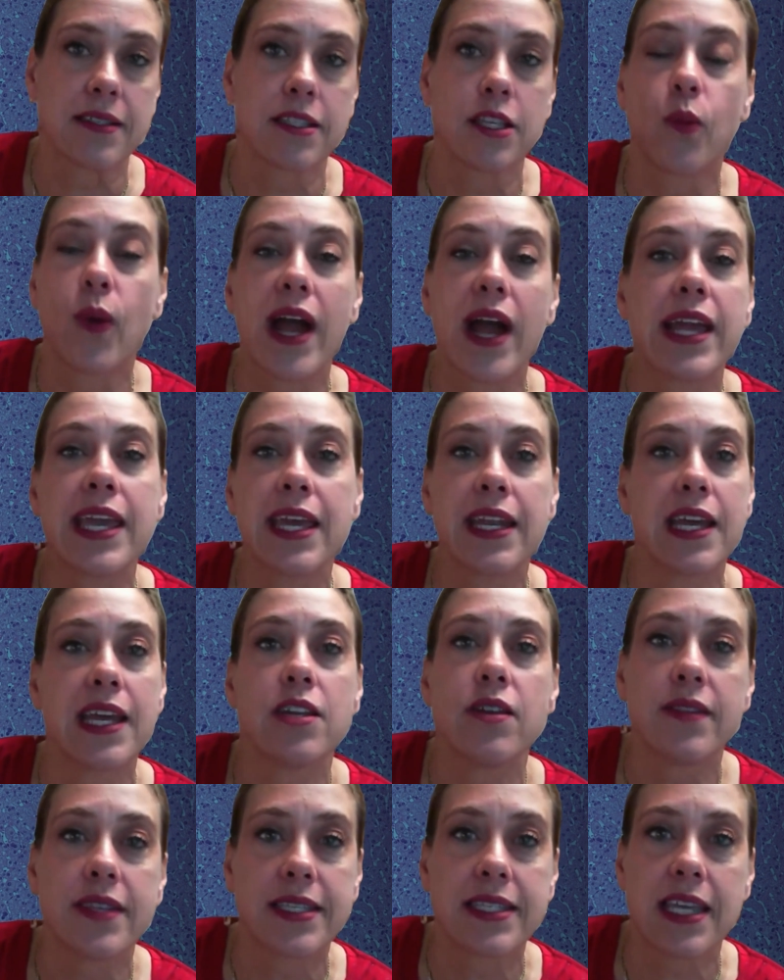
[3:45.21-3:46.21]
So why can't I
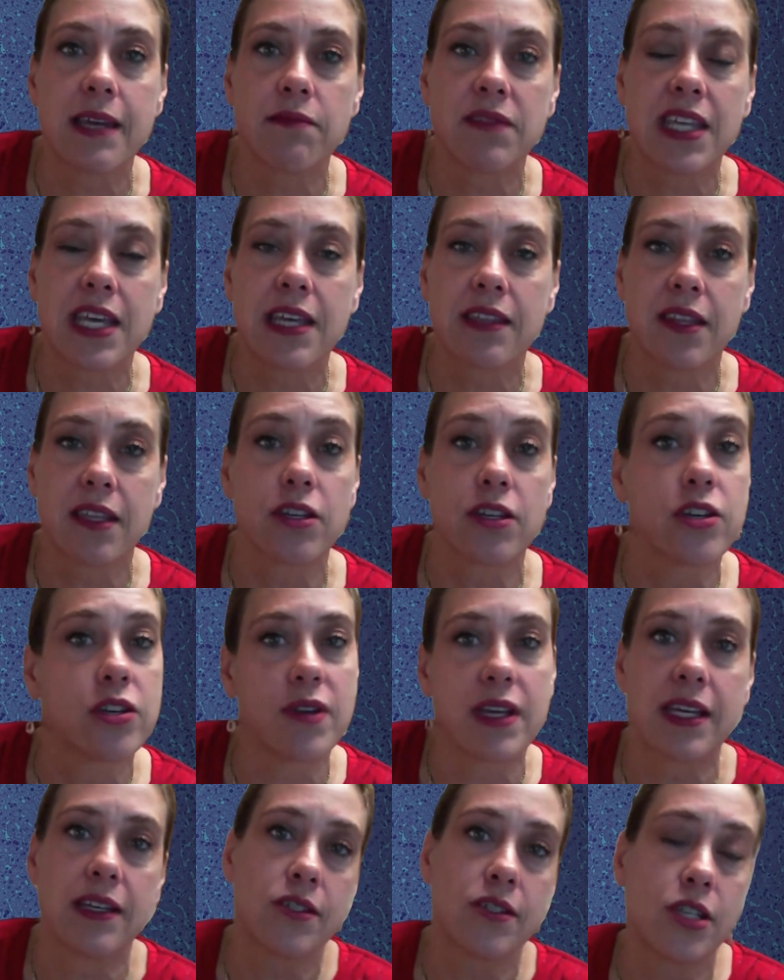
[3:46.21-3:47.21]
do the same thing that they're
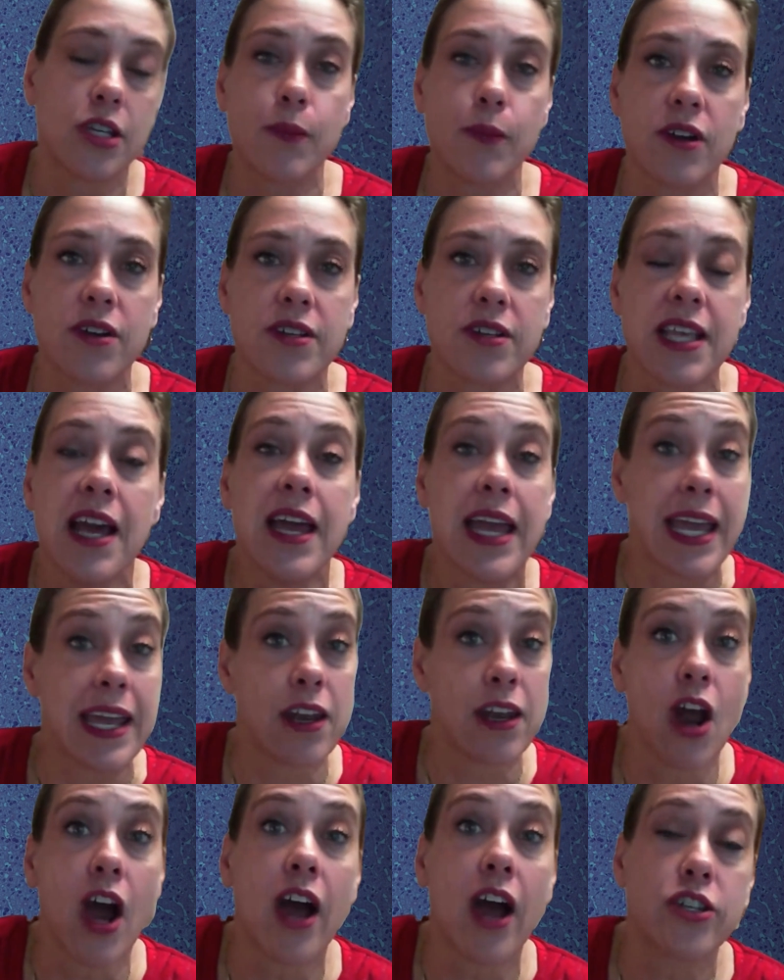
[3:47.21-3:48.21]
doing in tumors in
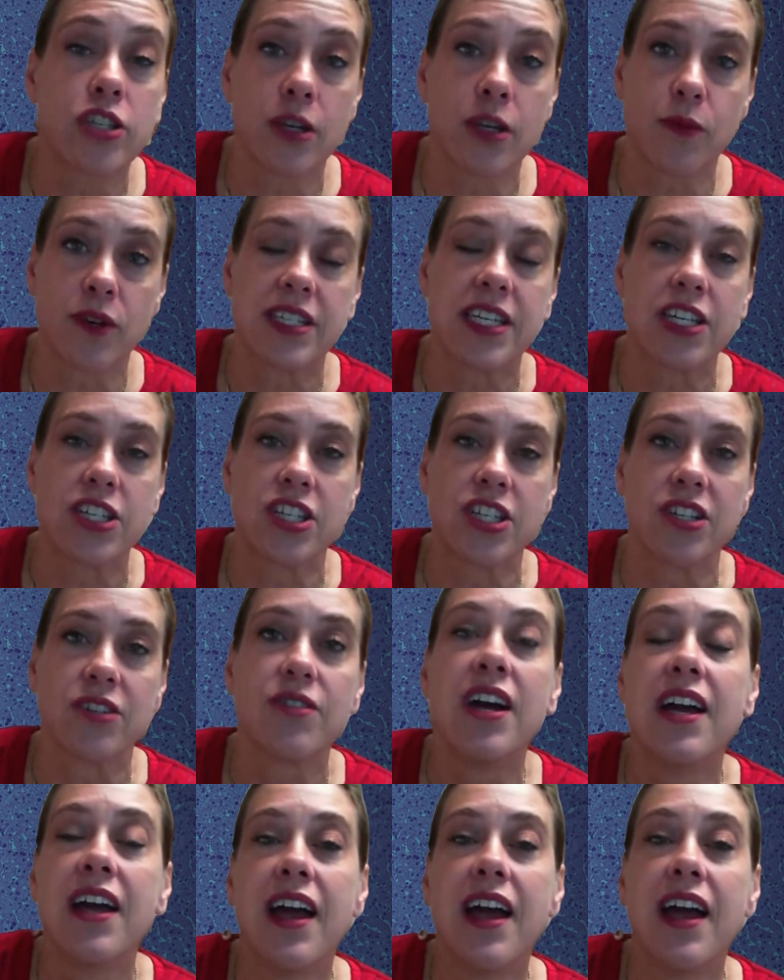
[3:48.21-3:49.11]
non-tumor tissue?